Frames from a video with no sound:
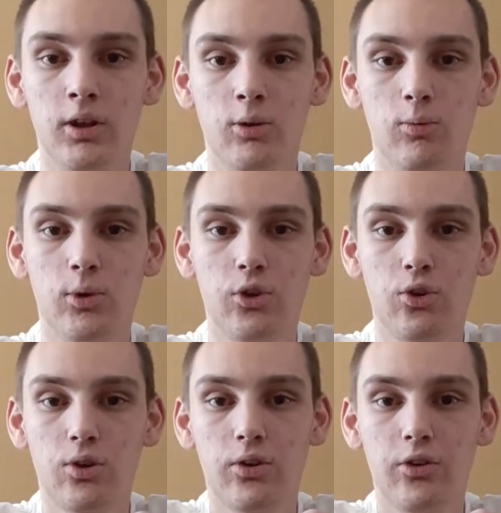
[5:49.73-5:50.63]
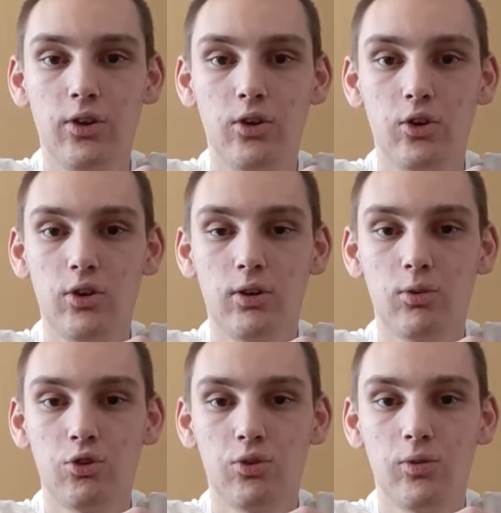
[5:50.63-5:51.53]
One is called the
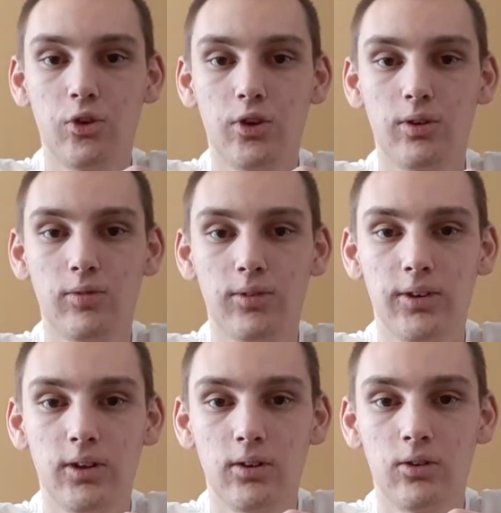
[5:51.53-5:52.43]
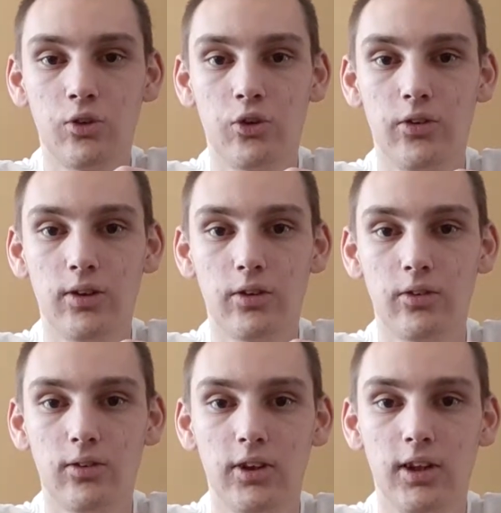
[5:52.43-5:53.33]
Segerson Center for the Arts, the
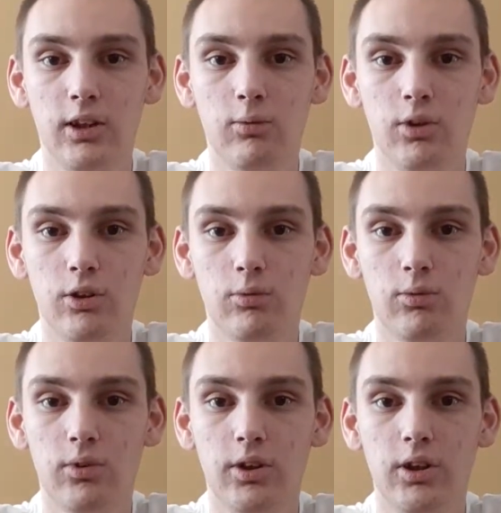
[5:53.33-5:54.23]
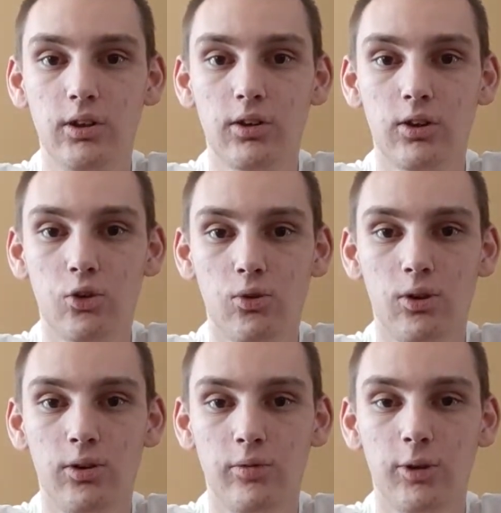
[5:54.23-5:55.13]
other the Henry and Reed Concert
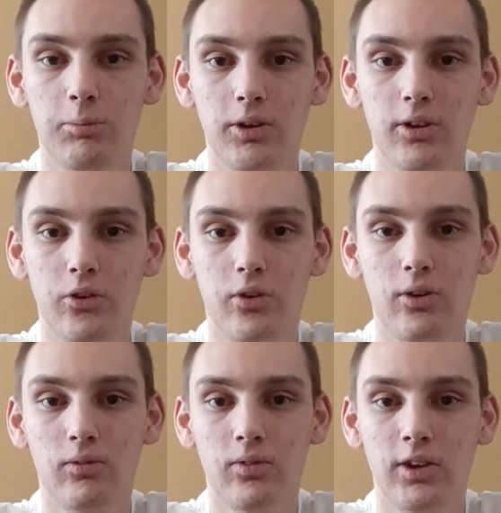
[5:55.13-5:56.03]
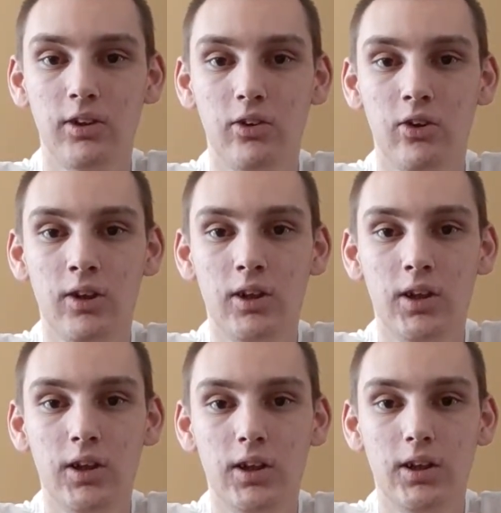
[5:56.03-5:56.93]
Hall, if I'm pronouncing it right.
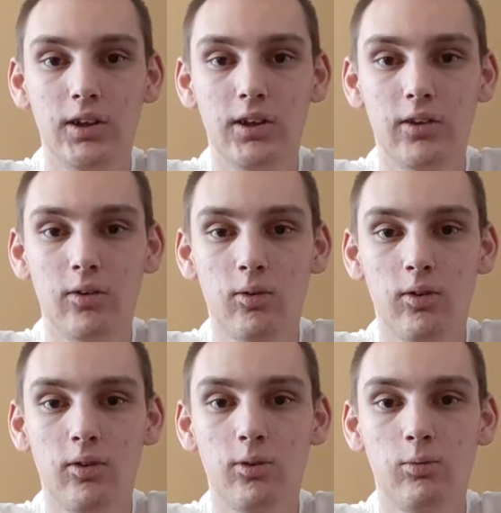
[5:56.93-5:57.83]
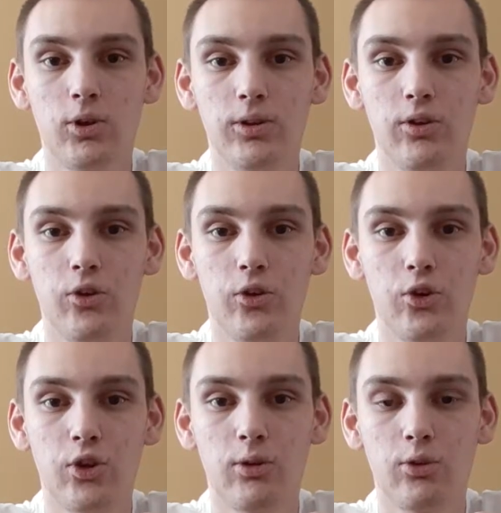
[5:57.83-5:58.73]
And then the third one is the
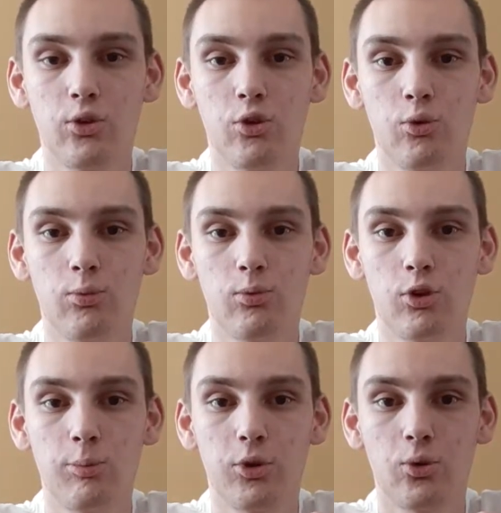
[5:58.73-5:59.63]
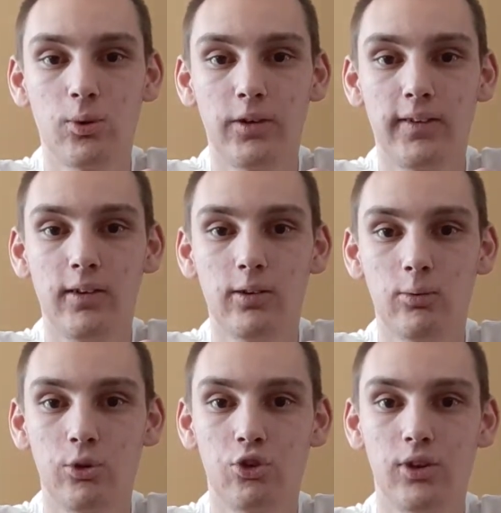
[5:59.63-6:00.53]
South Coast Respiratory Theater,
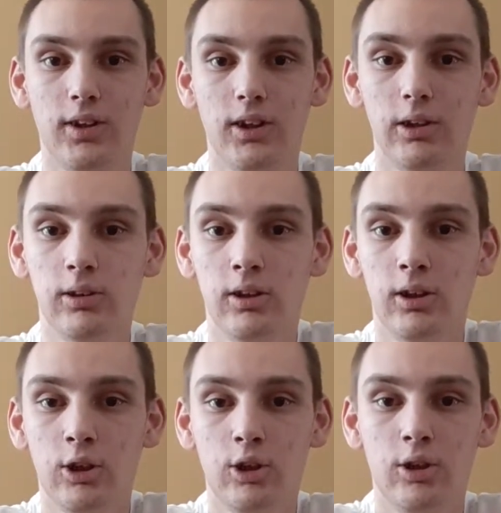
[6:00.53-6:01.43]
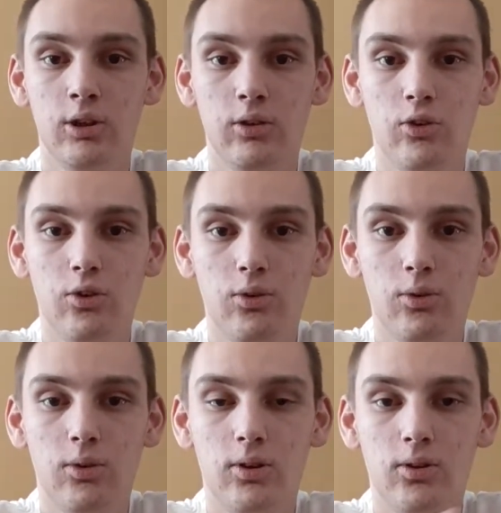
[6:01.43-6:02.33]
which they
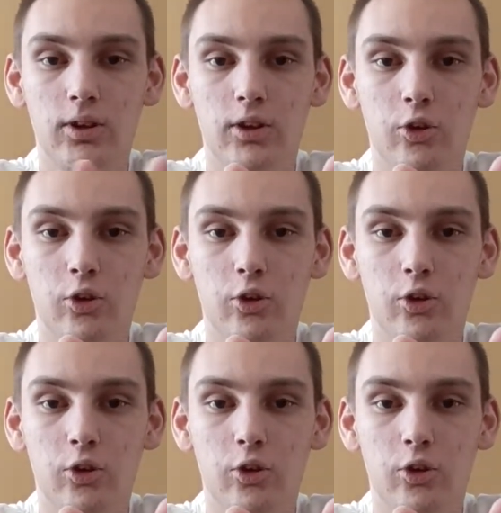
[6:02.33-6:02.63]
do all kinds